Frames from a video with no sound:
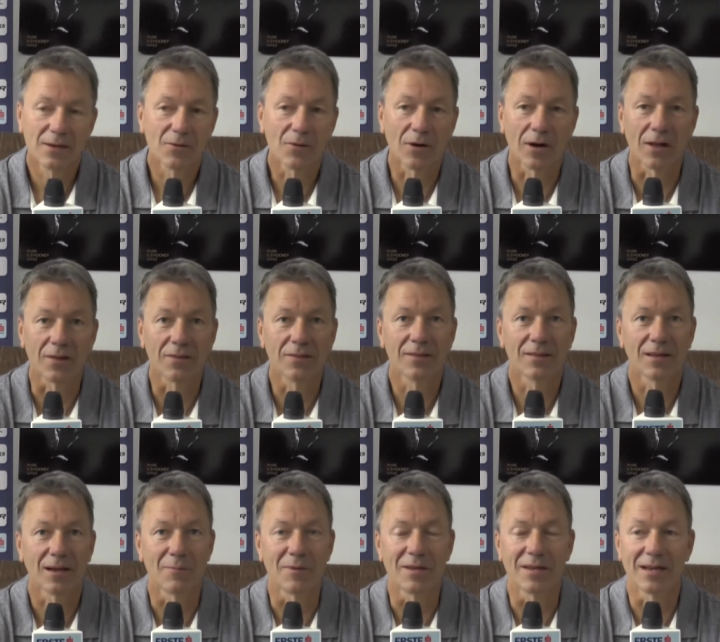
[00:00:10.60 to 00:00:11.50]
Well,
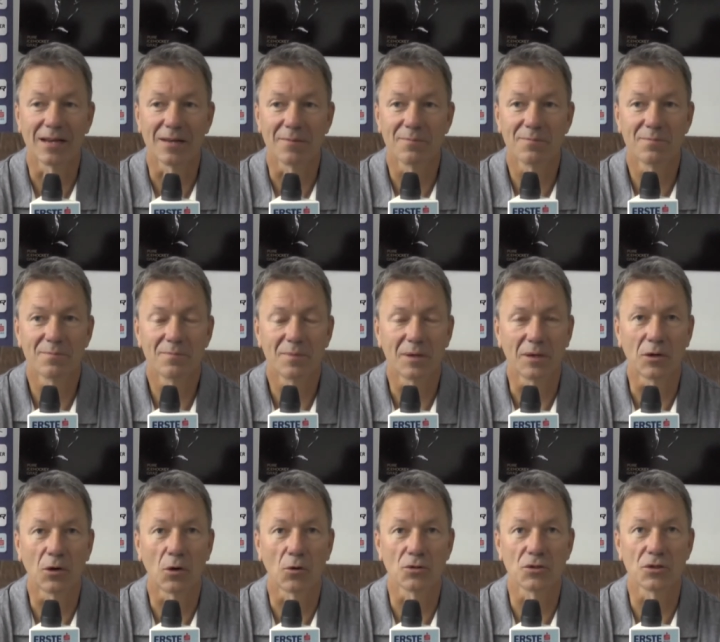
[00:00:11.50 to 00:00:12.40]
I mean, I've
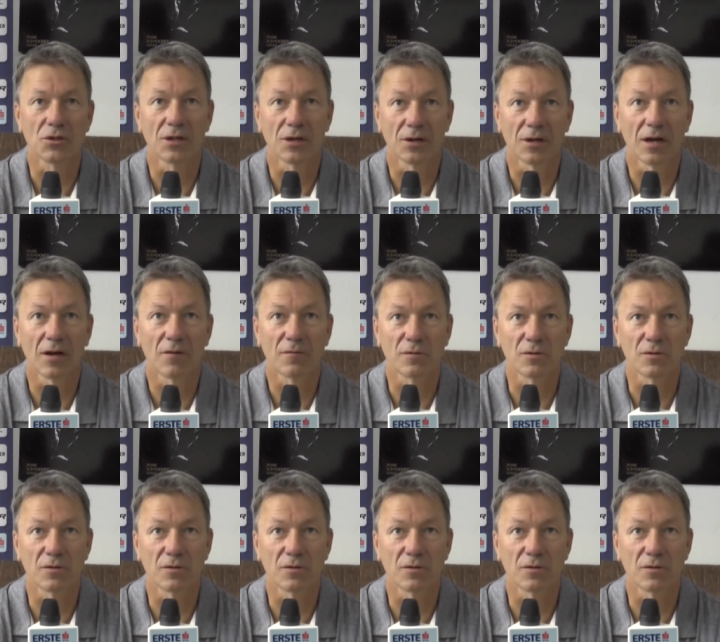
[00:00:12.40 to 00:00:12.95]
been coaching there now